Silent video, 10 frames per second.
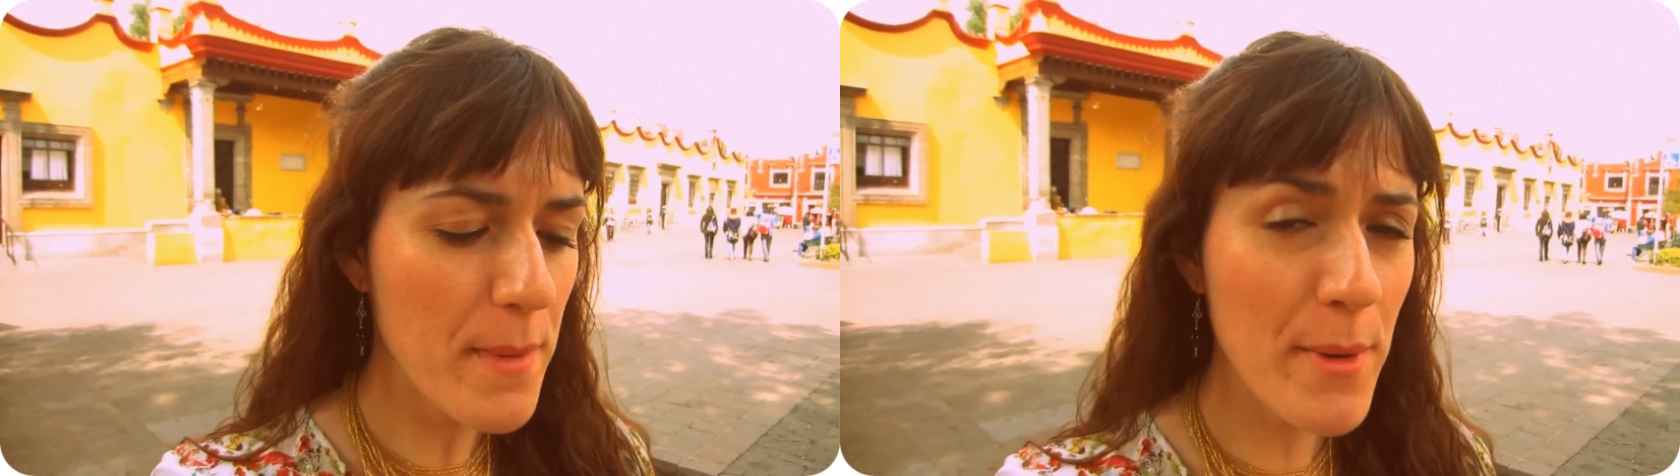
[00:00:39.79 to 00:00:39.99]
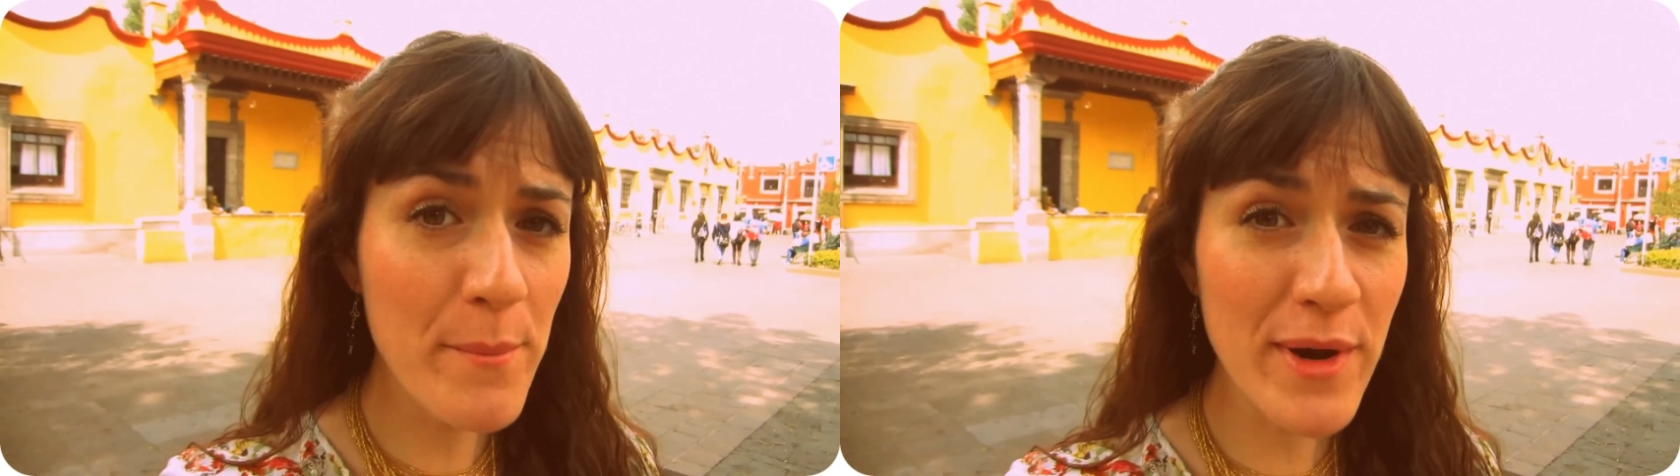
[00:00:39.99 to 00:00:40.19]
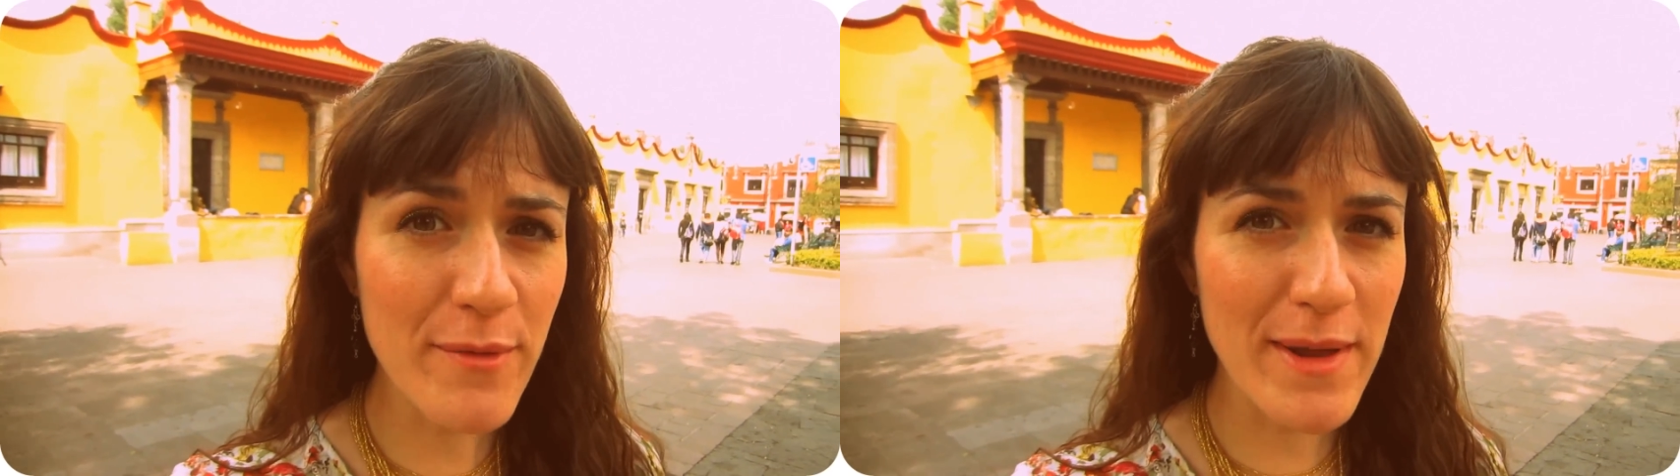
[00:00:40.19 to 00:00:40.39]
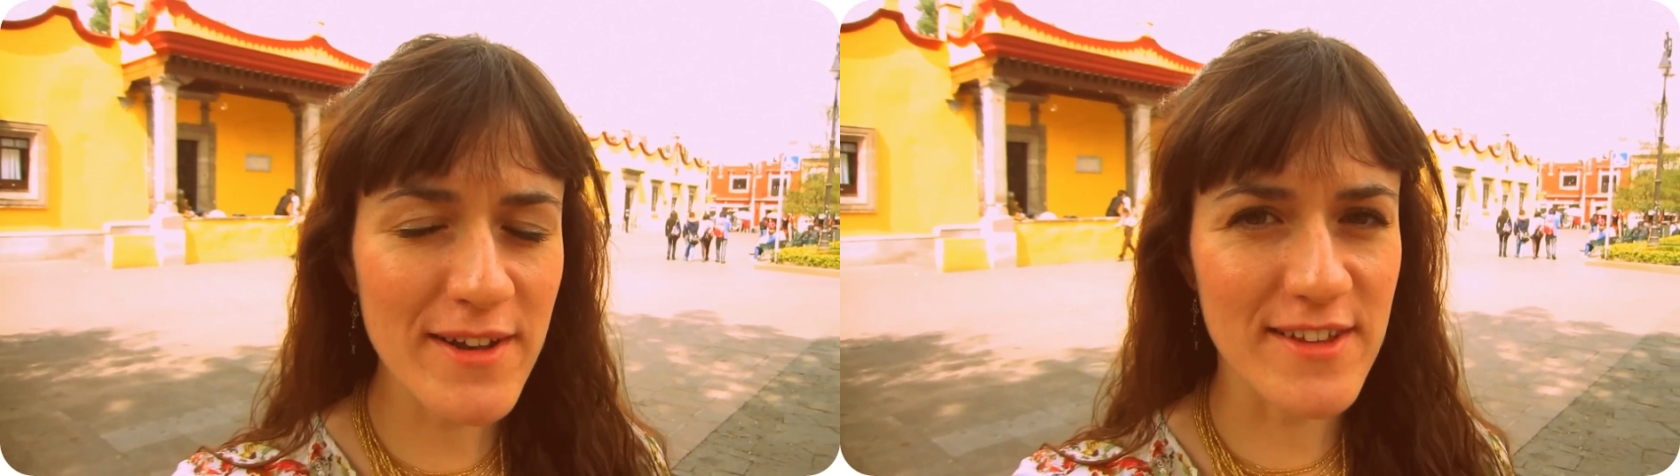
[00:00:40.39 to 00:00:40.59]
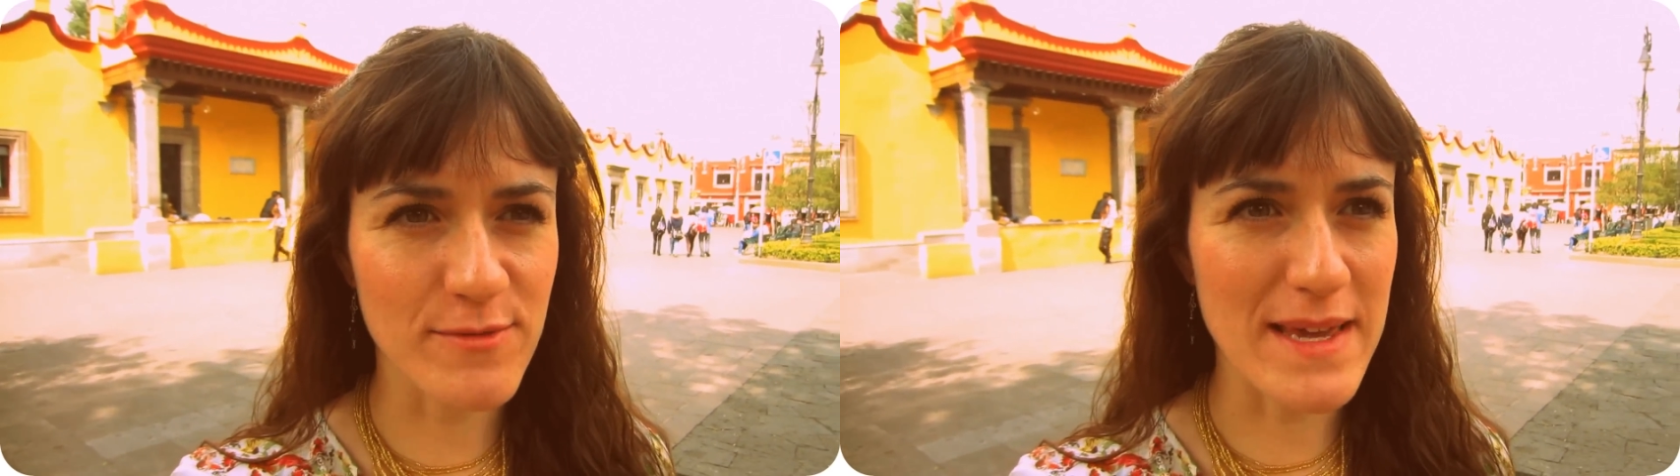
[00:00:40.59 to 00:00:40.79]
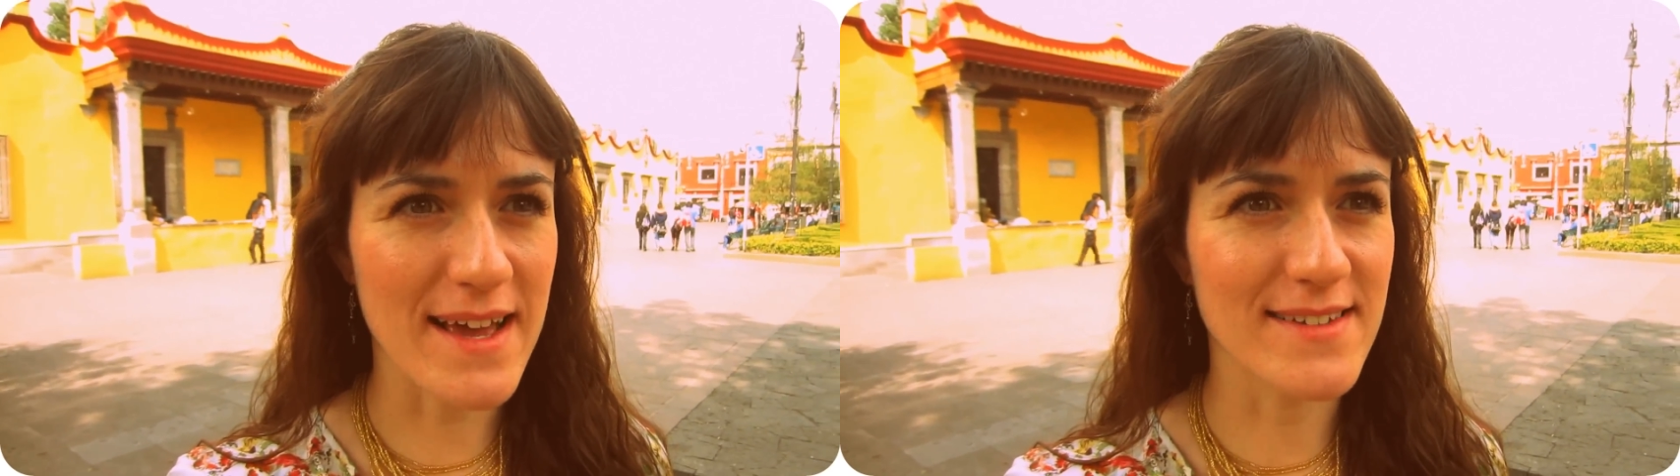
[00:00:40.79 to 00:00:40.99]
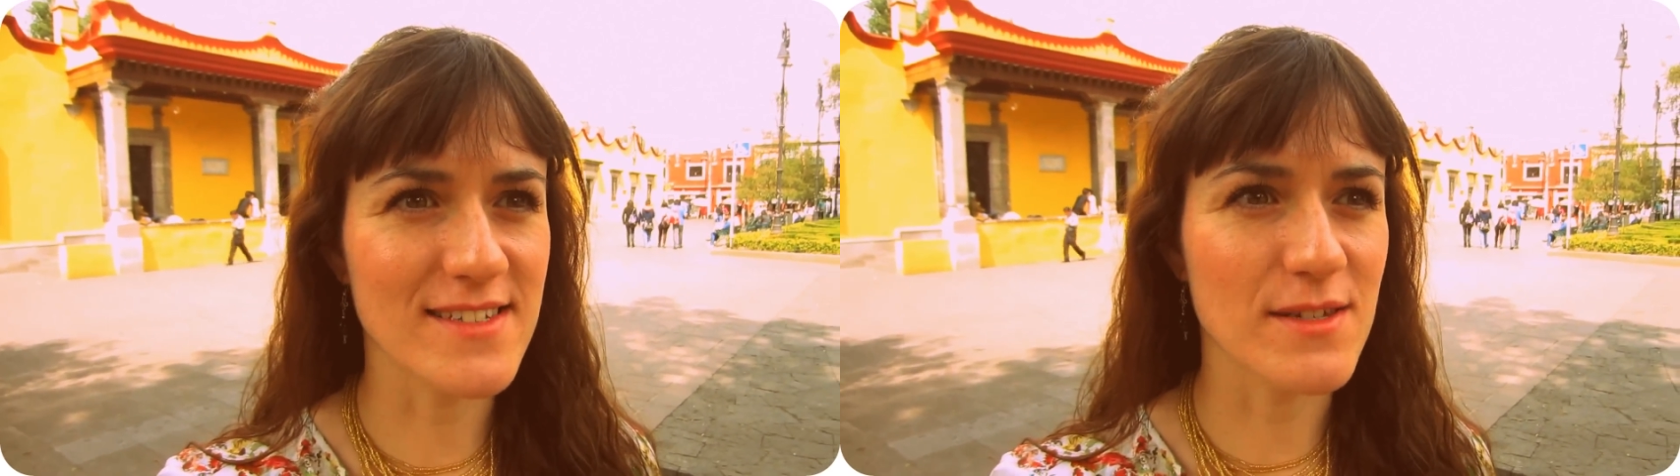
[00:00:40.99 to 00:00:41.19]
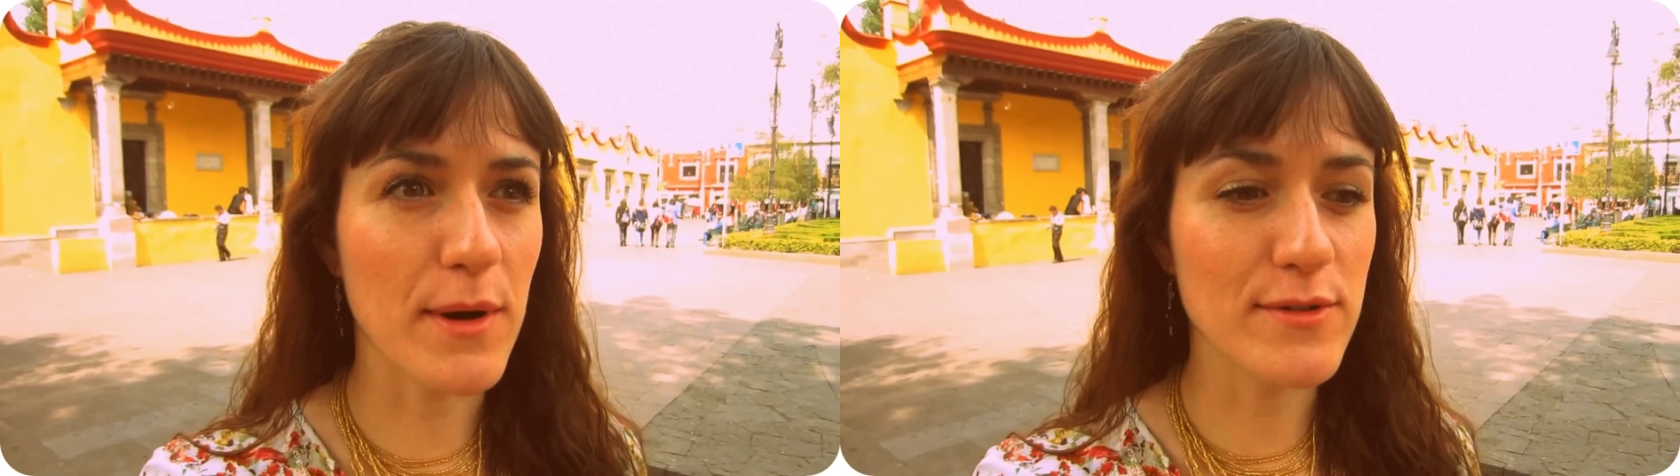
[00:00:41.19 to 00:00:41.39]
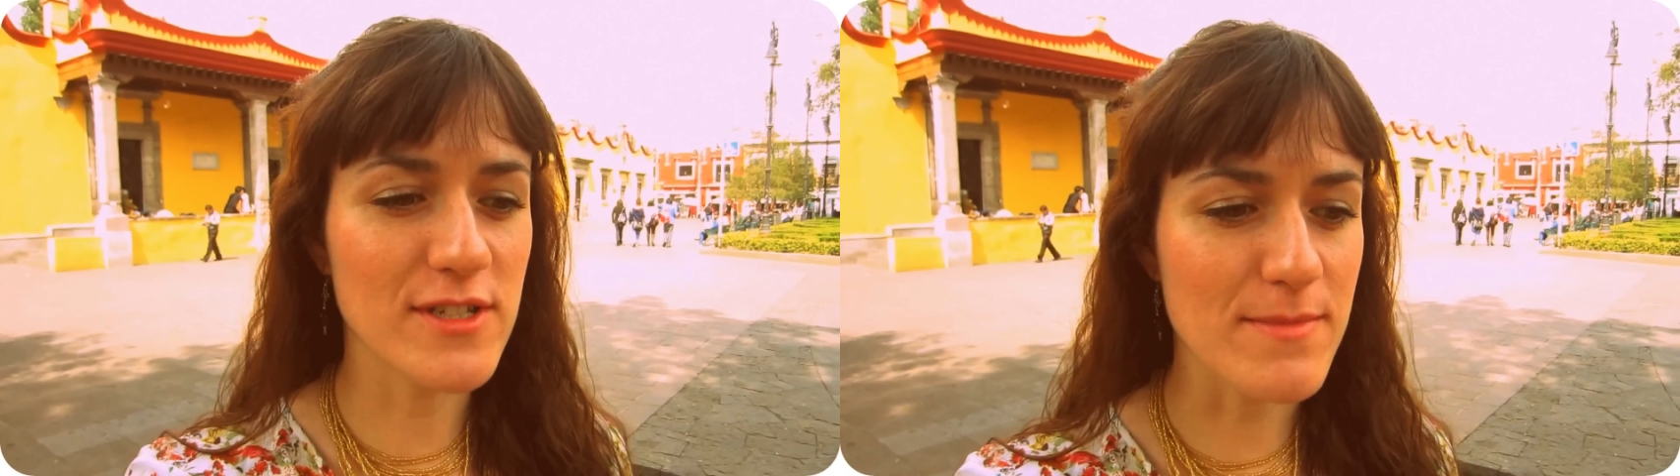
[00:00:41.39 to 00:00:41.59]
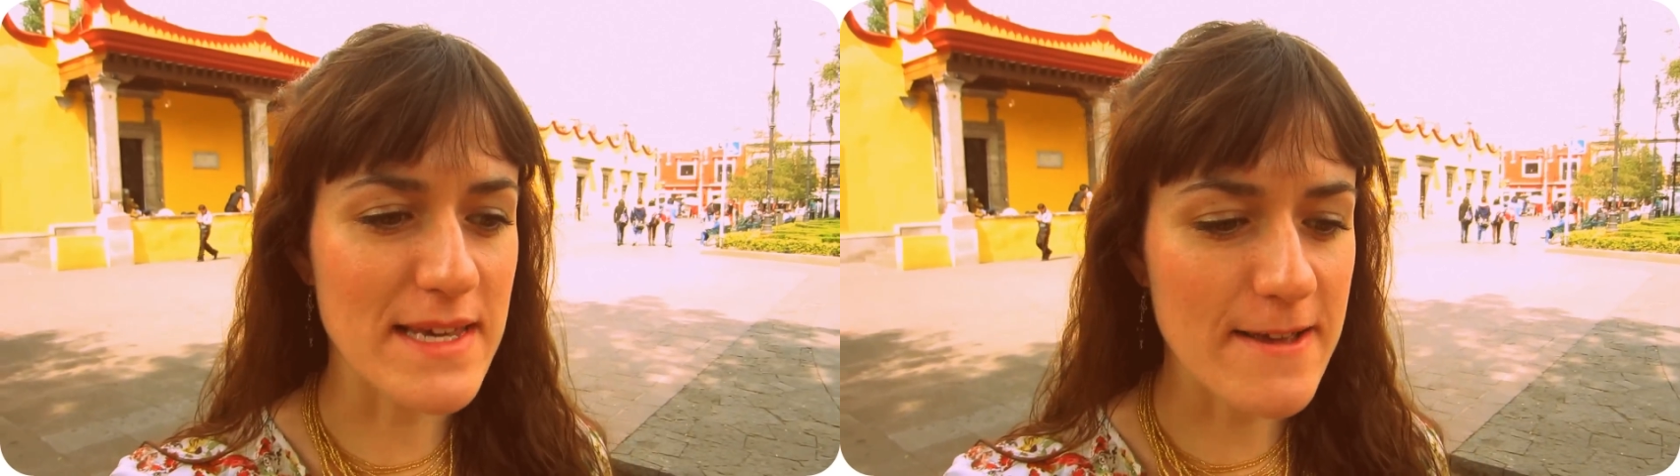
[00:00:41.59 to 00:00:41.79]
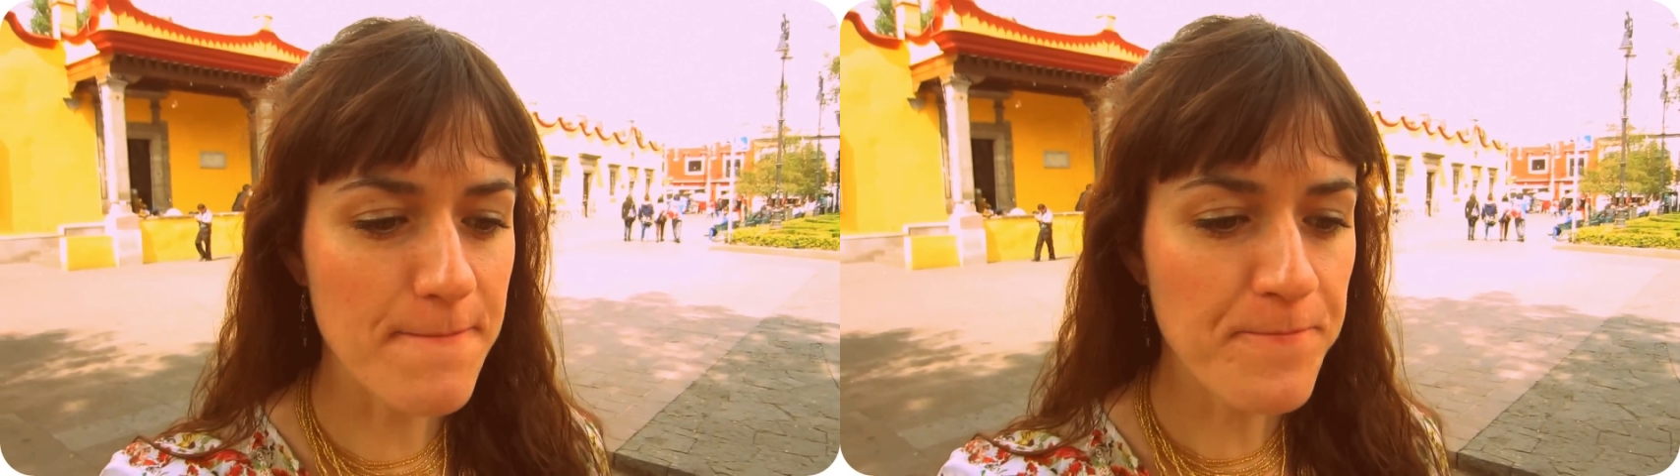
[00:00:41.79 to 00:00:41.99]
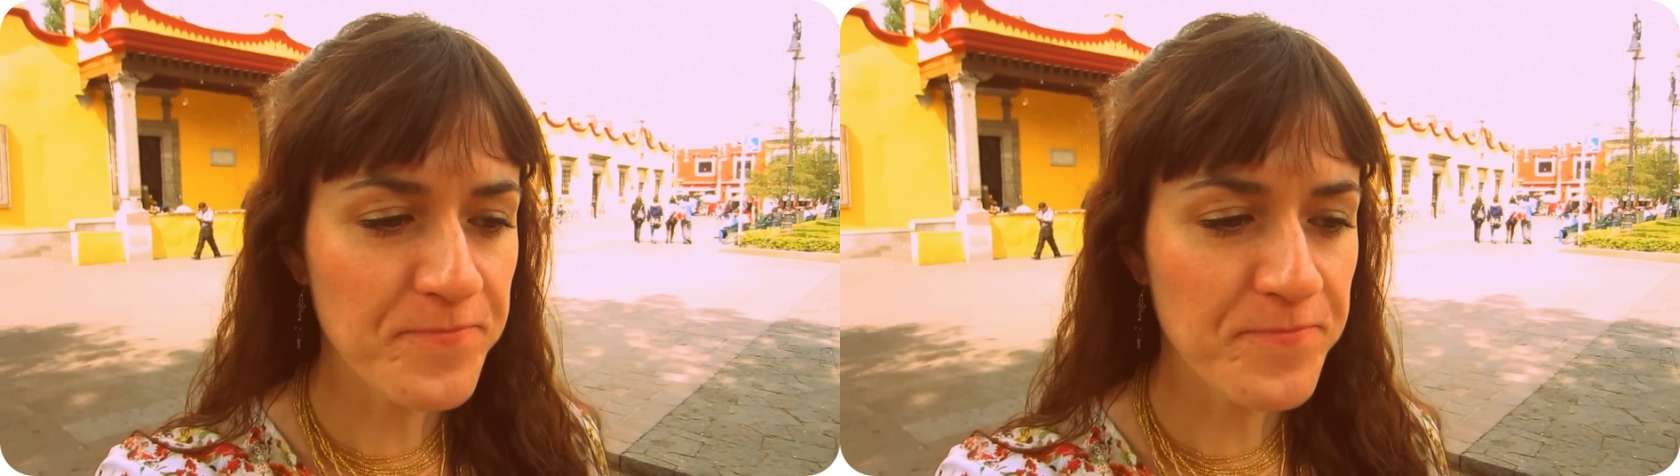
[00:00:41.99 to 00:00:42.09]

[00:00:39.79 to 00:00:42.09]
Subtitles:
My mom recommended this because it's supposed to be